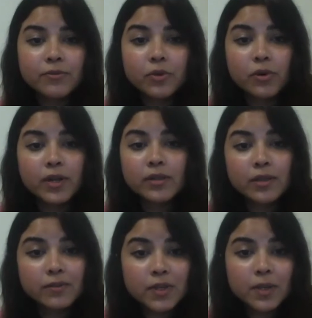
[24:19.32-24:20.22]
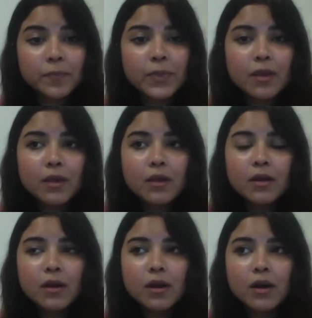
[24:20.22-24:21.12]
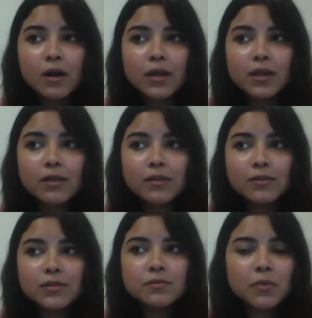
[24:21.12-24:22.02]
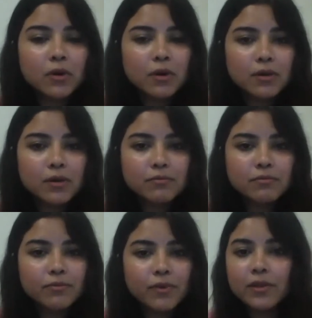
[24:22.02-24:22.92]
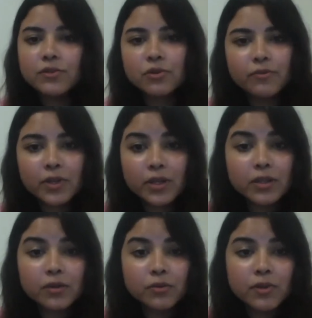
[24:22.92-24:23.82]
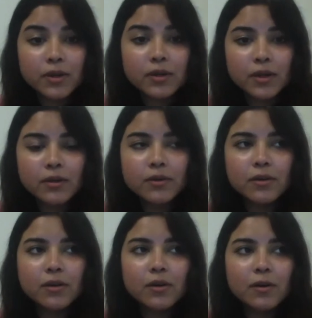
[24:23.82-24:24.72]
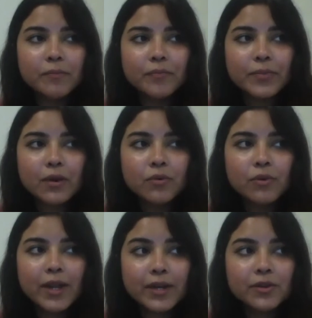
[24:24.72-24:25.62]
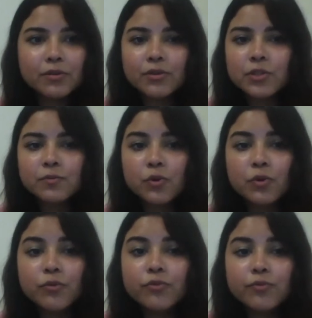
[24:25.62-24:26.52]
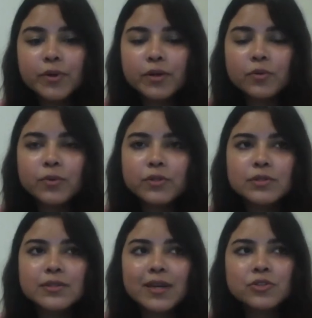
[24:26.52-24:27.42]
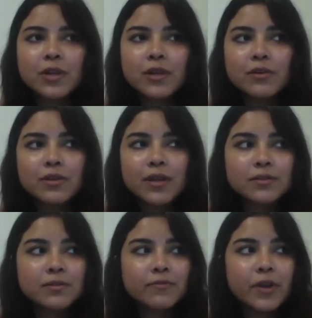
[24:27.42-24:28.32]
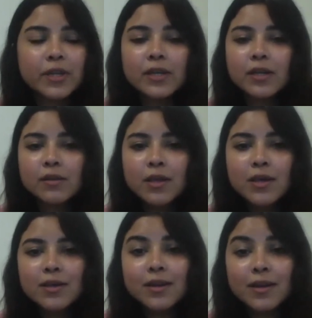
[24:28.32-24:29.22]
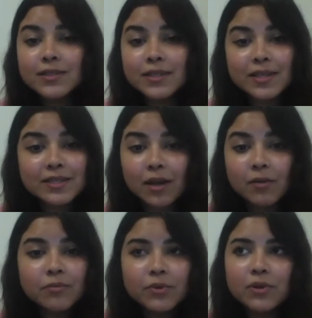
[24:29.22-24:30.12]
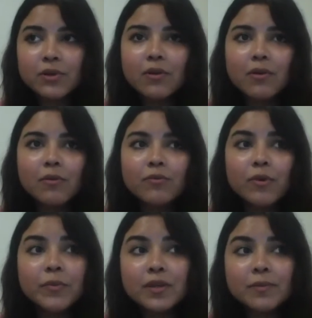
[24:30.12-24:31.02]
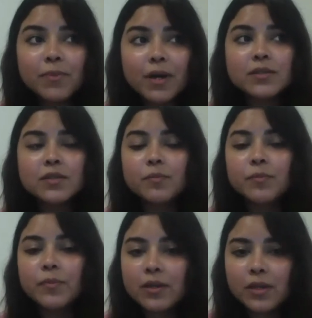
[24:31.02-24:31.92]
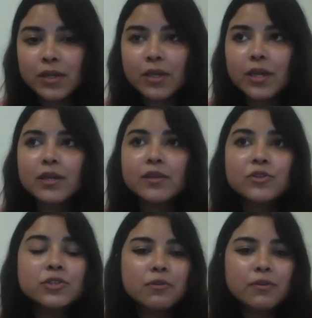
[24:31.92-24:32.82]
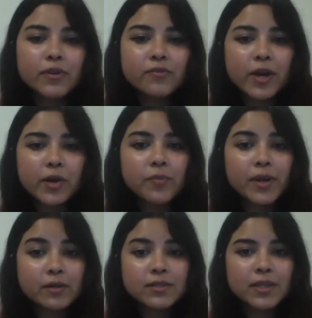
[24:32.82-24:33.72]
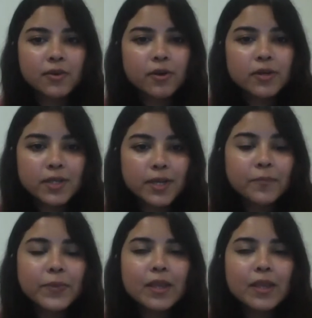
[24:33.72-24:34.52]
Gaura Devi in the small village of Reni in Uttarakhand, who led, you know, the Chipko movement, which is actually looked at as a very classic example of women participating in an issue of environmental security.